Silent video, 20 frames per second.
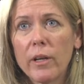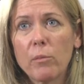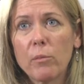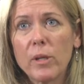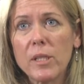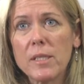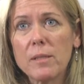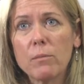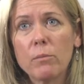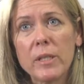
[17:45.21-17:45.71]
and
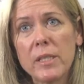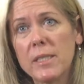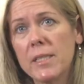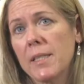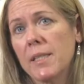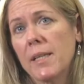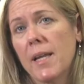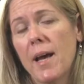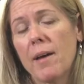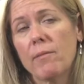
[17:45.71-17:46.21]
we
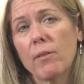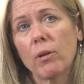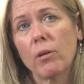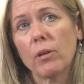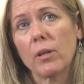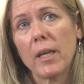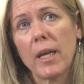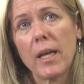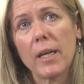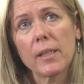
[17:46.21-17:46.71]
didn't have a
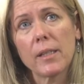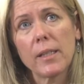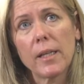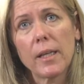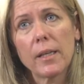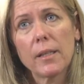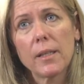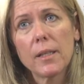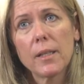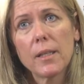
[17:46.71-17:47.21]
good candidate.